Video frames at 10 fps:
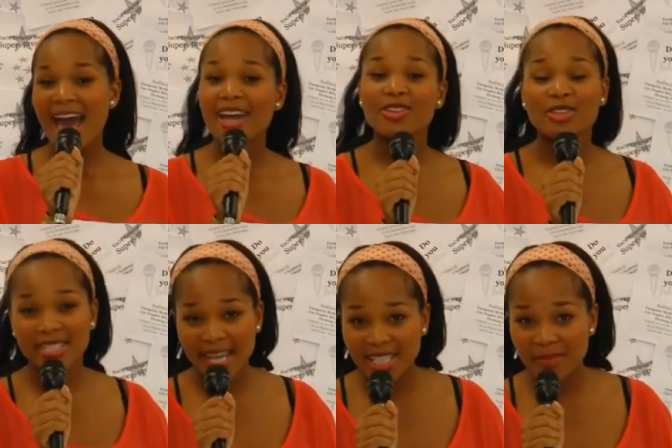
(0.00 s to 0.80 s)
And in your
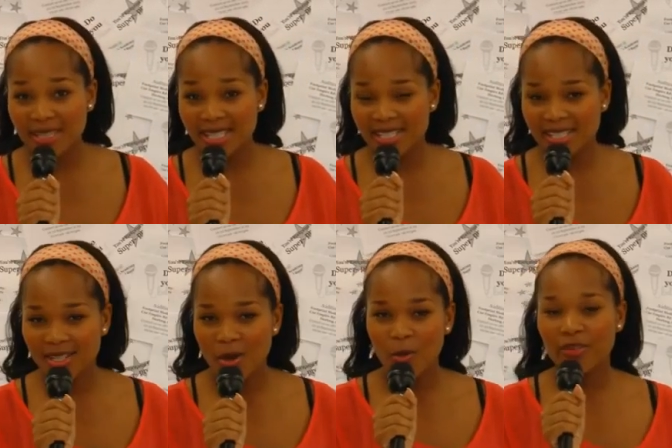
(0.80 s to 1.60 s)
text messages,
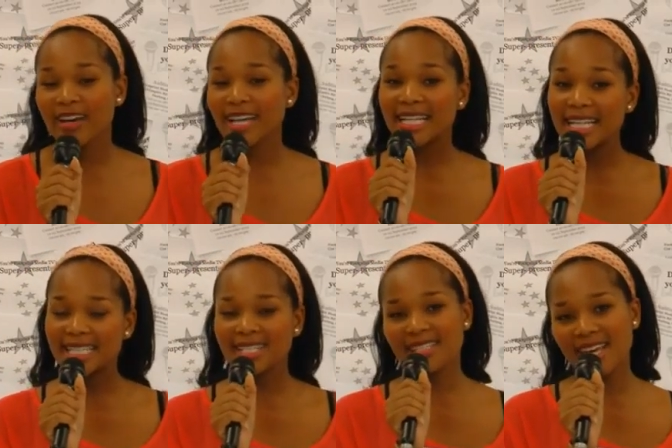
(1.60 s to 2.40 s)
we've got
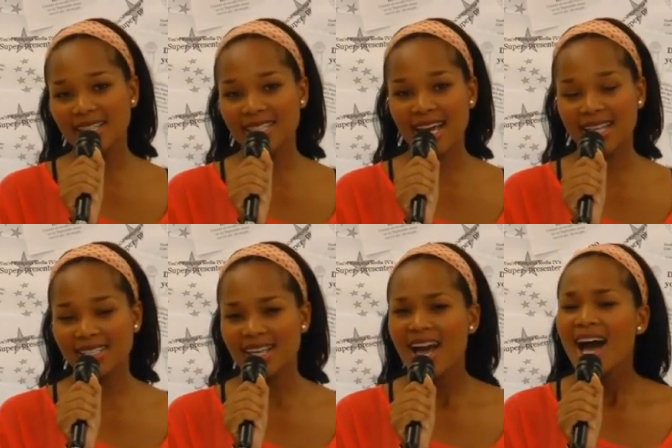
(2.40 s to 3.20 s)
Lisa saying to us,
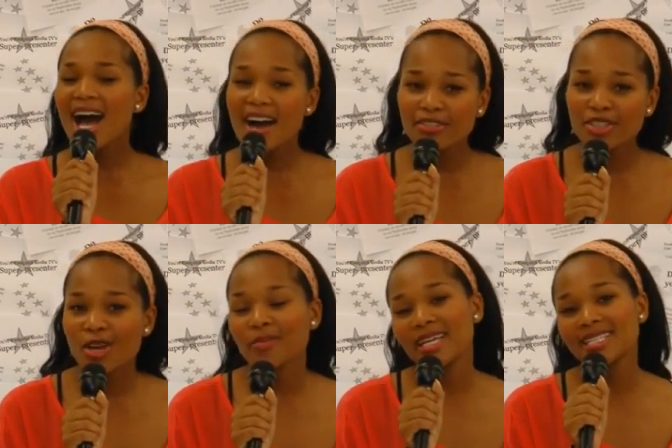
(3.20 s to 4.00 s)
I've
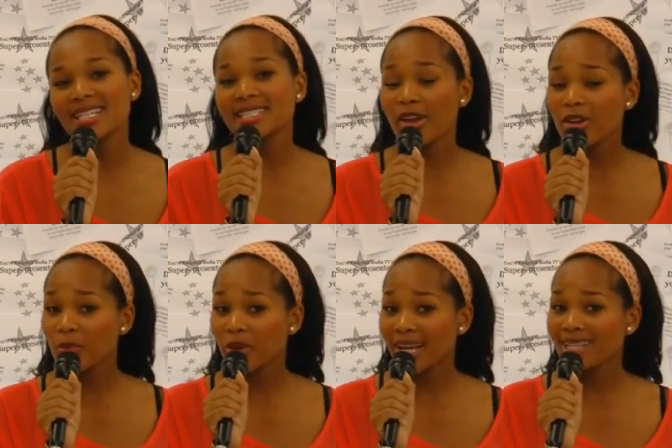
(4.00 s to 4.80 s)
stopped eating dairy
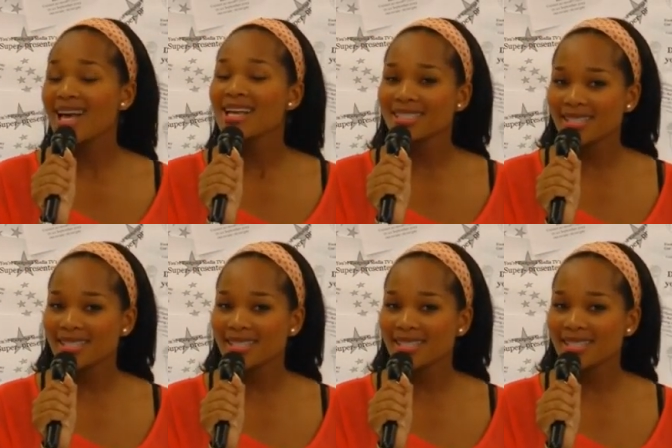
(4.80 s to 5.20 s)
products